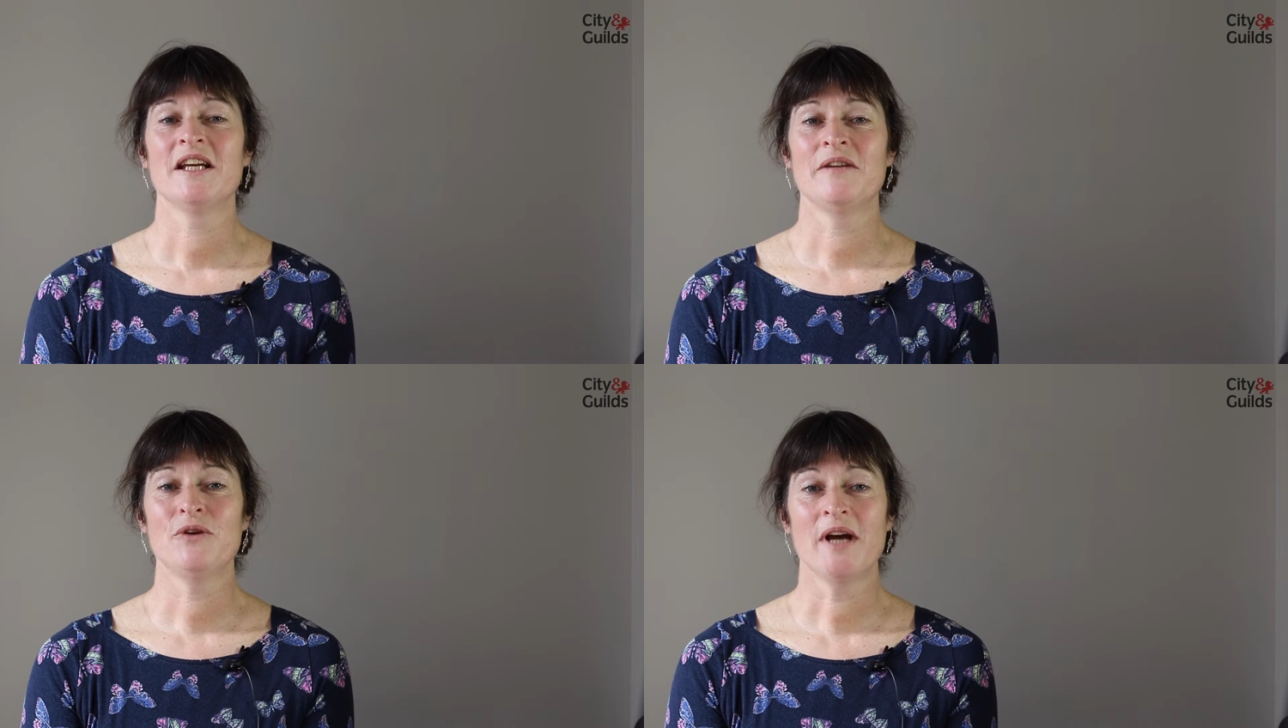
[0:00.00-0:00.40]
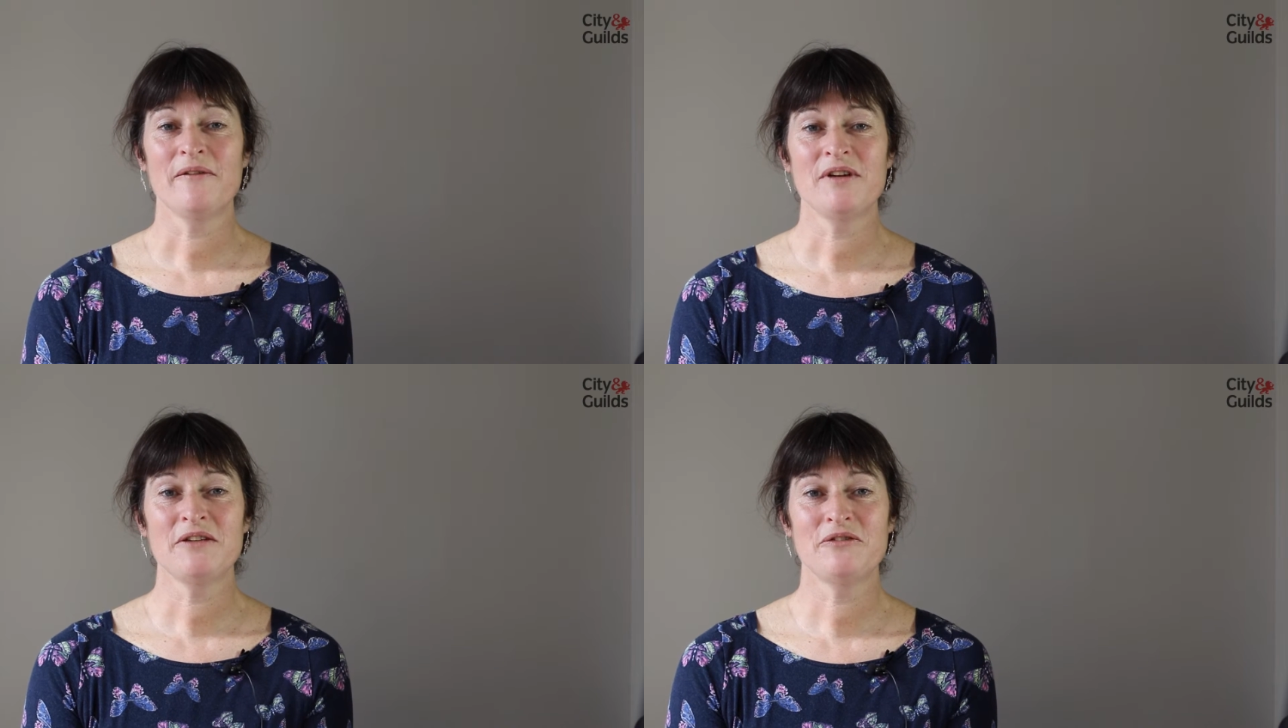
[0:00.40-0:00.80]
If you
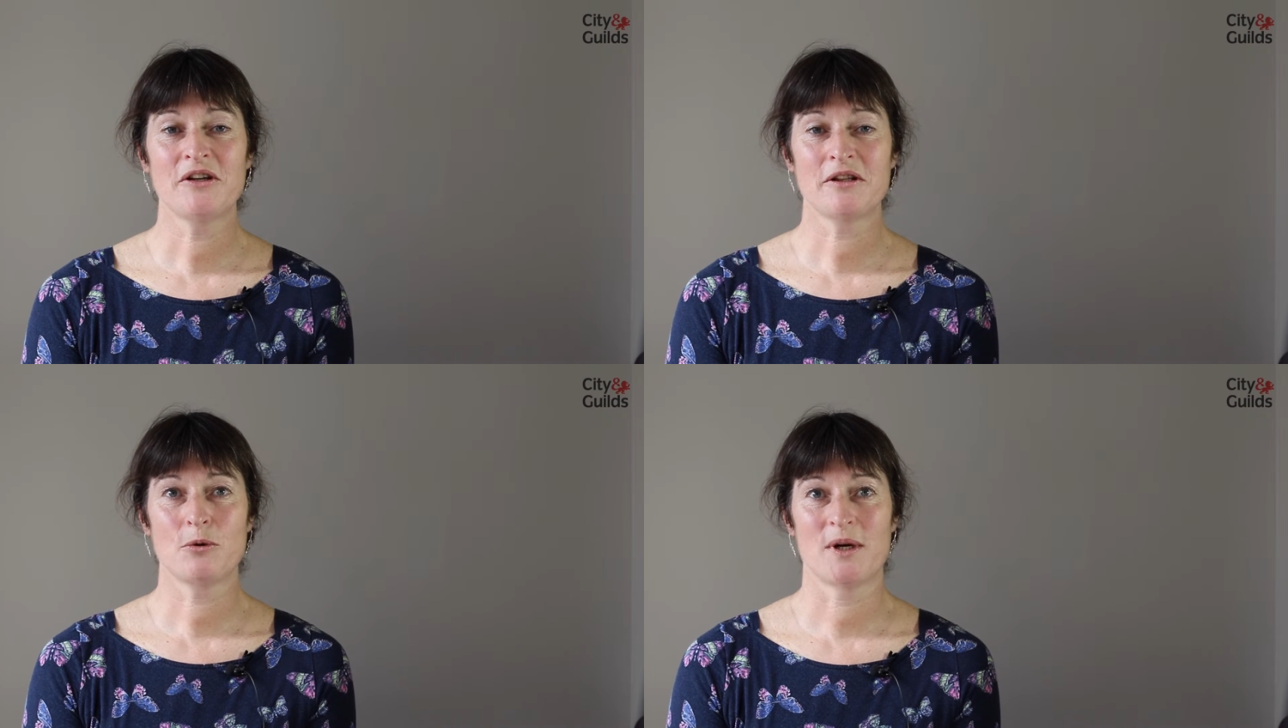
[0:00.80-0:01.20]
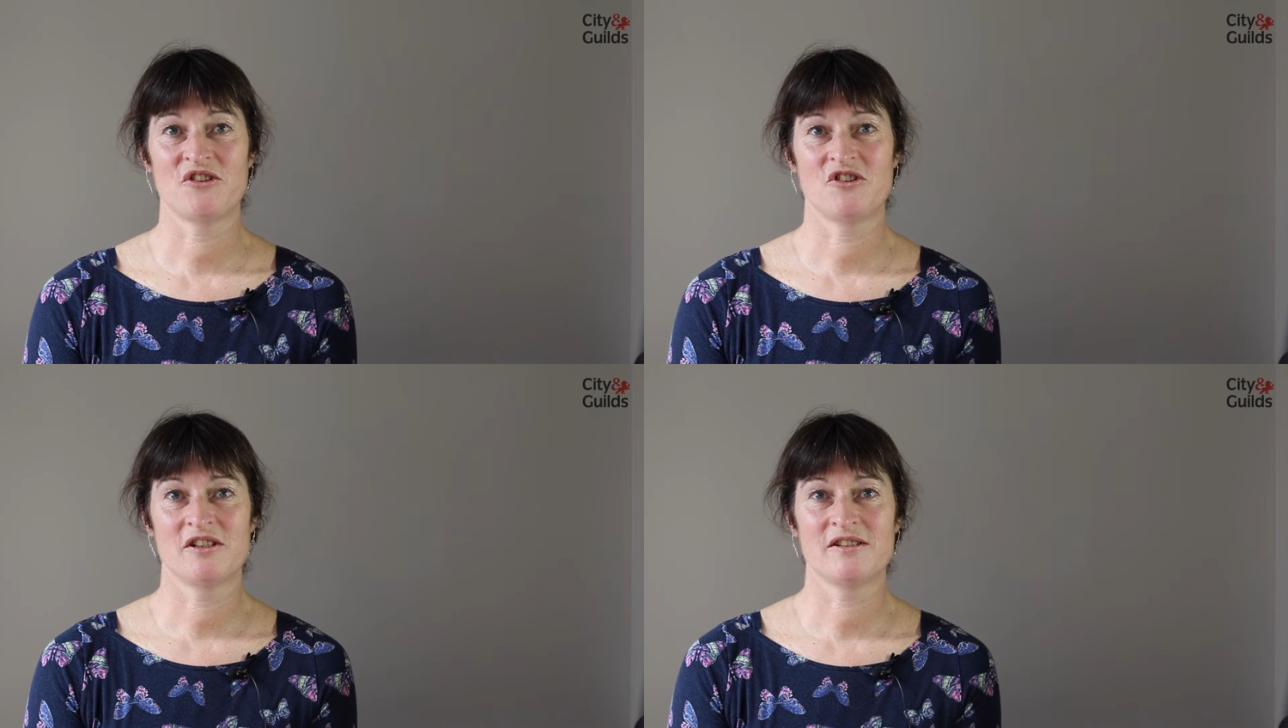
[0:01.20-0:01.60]
have any further
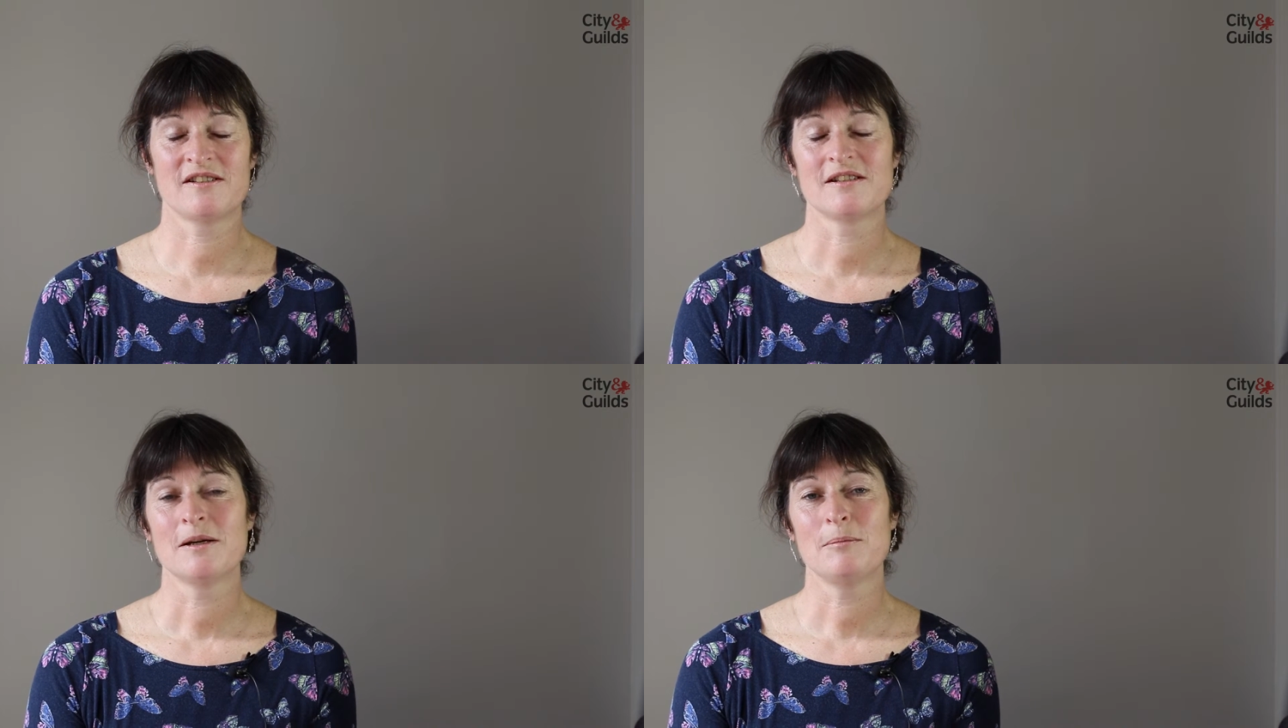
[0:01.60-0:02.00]
questions,